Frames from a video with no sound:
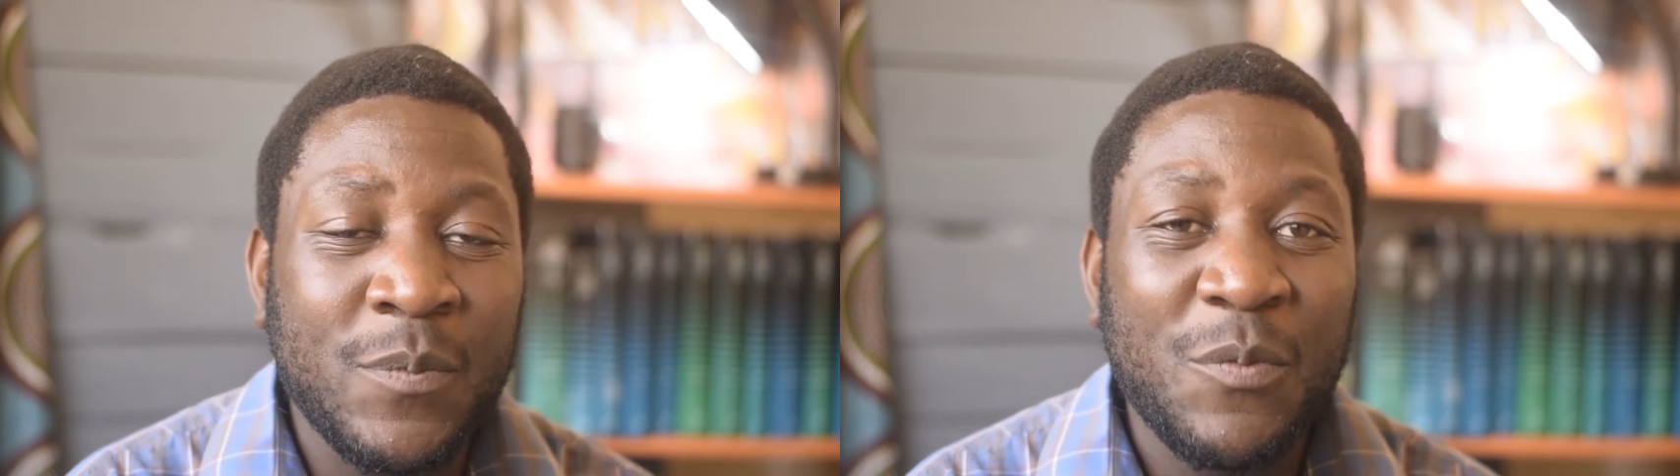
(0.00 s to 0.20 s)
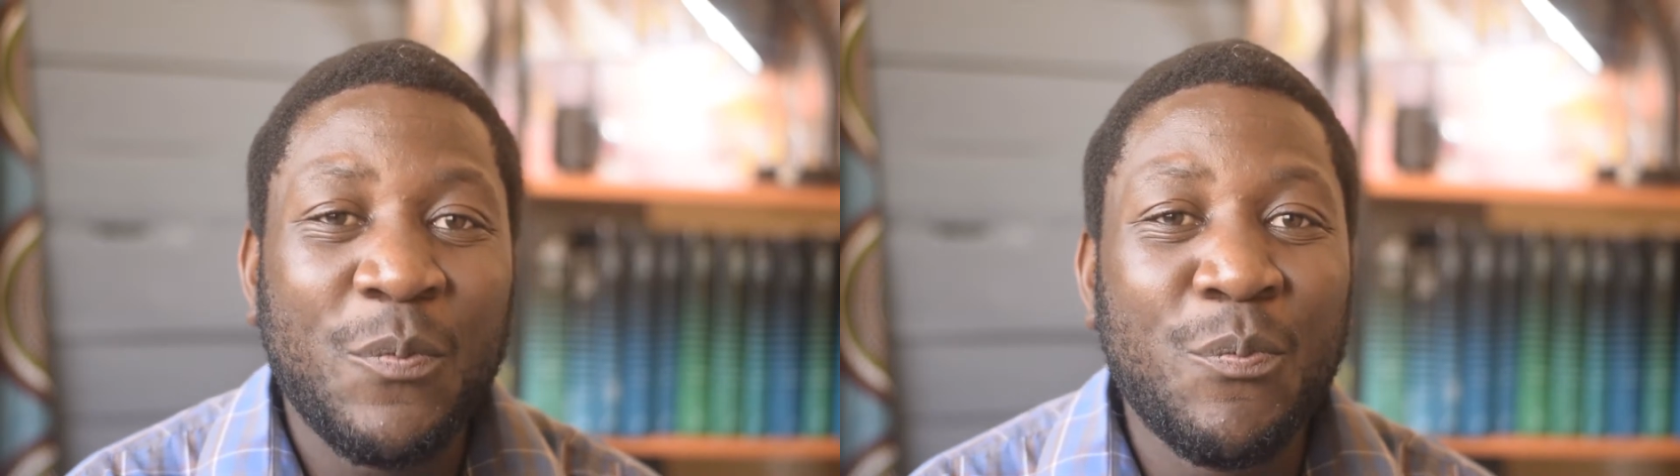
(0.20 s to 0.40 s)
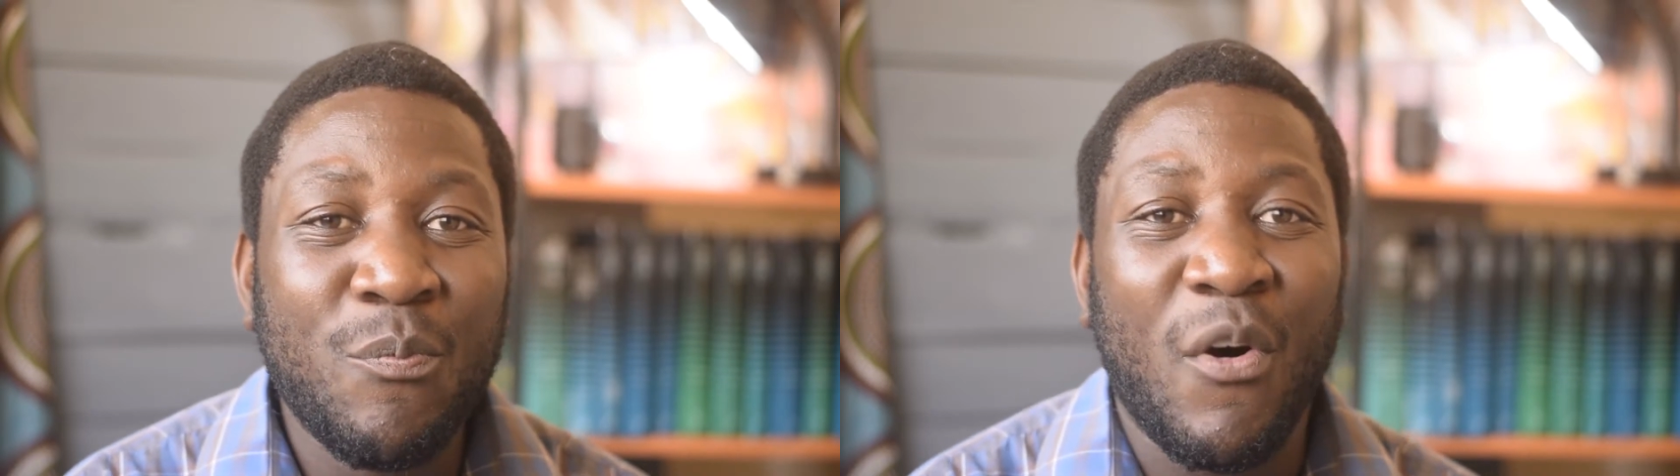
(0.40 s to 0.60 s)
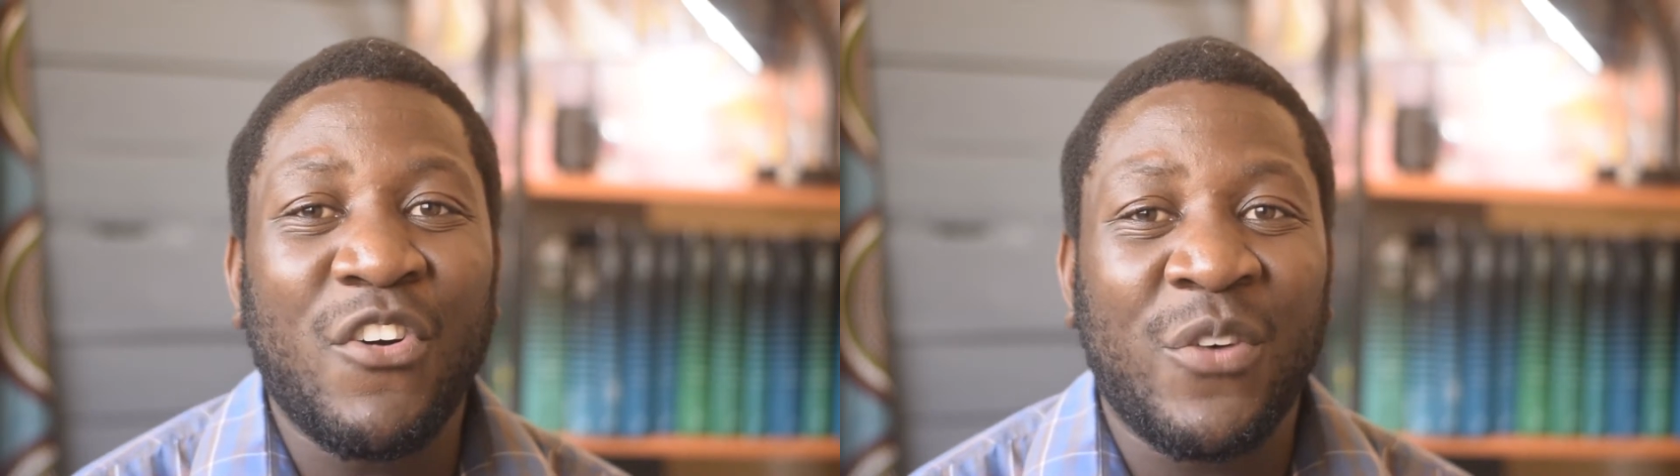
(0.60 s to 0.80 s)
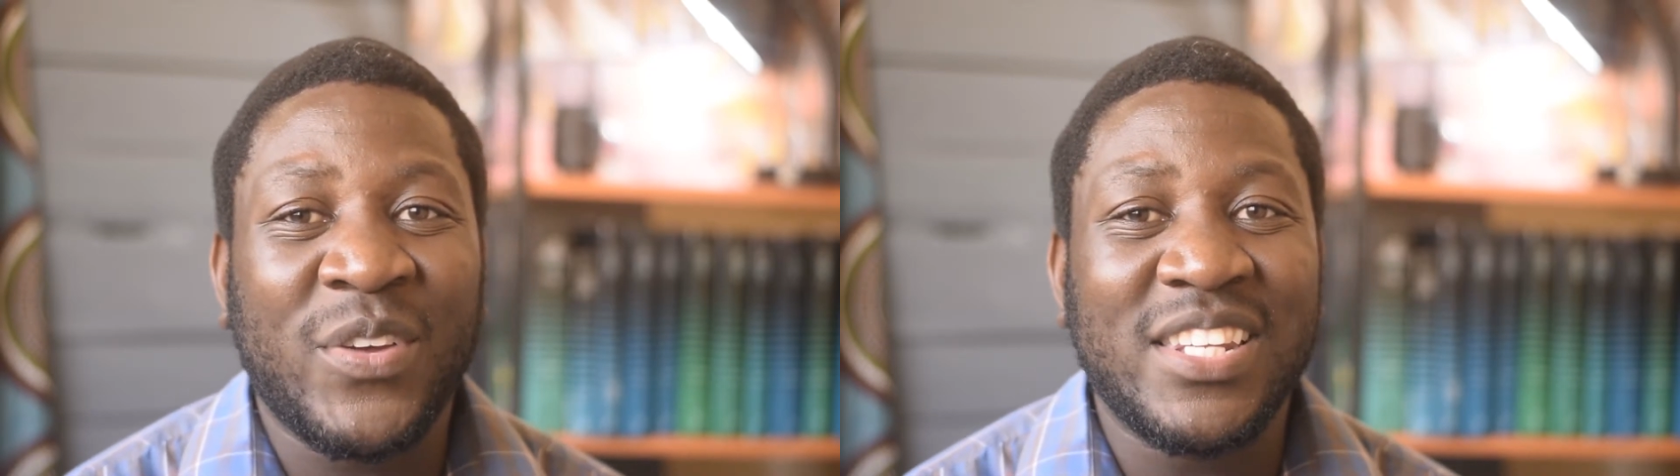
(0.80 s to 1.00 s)

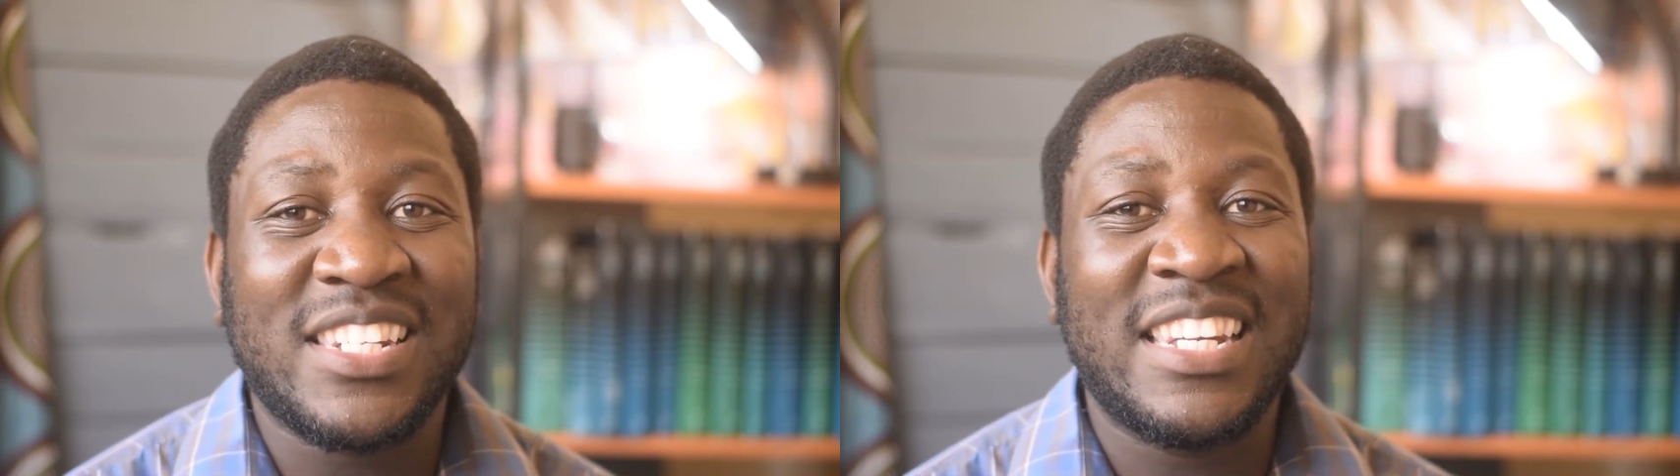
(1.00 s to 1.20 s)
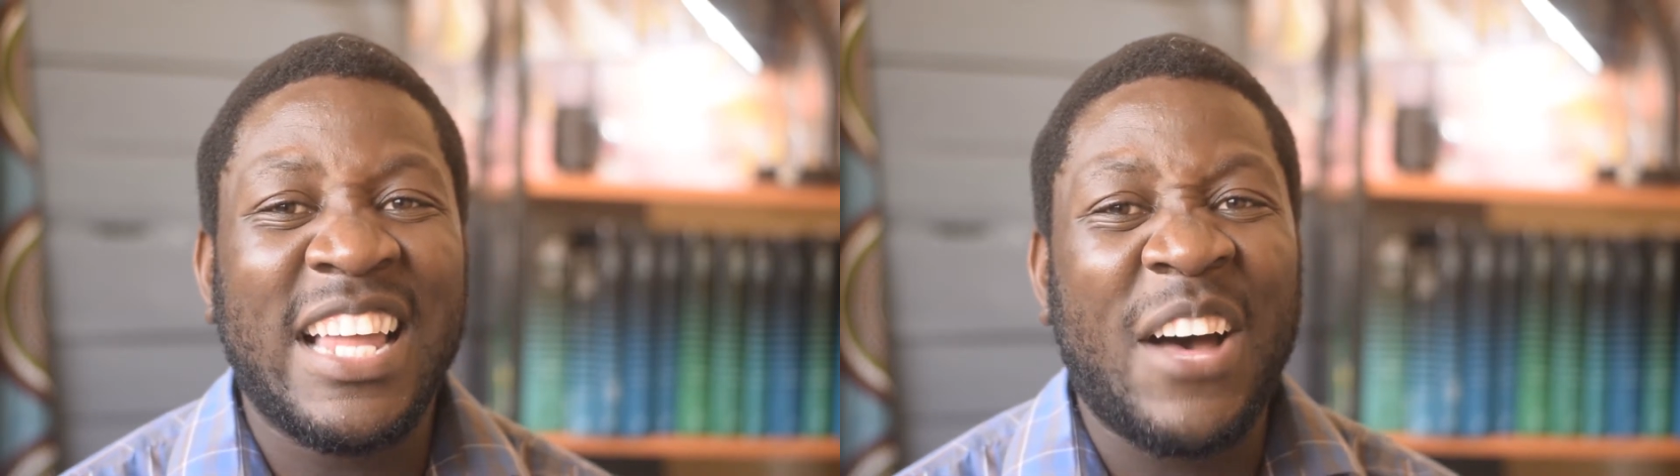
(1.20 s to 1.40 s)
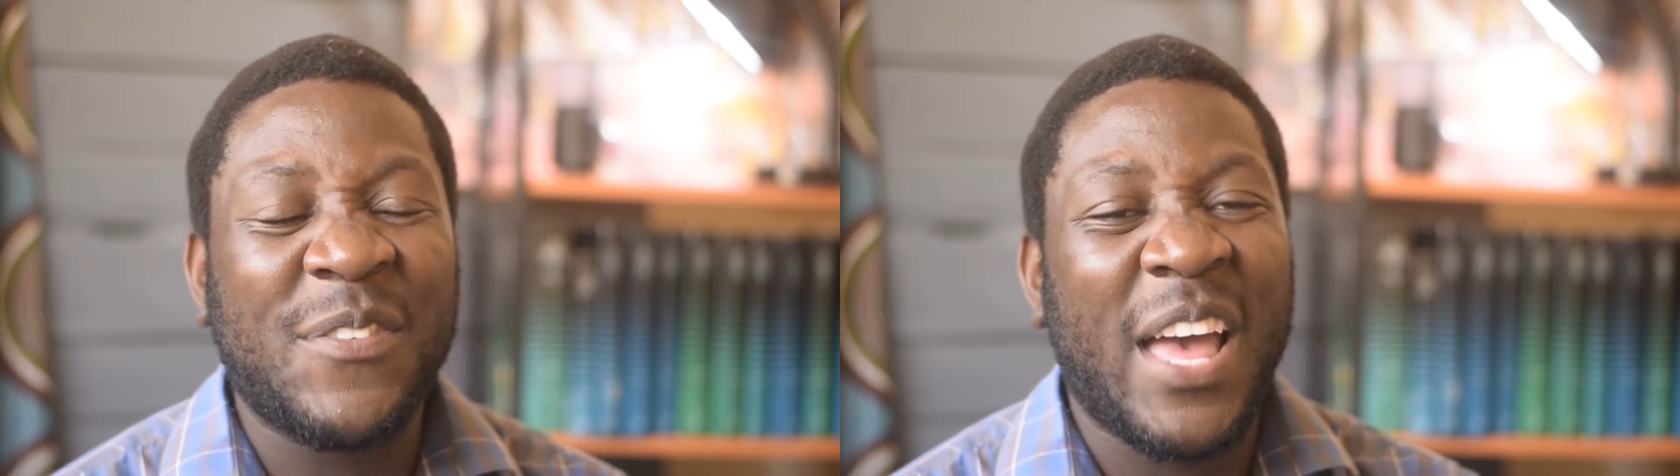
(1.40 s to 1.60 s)
more of His love,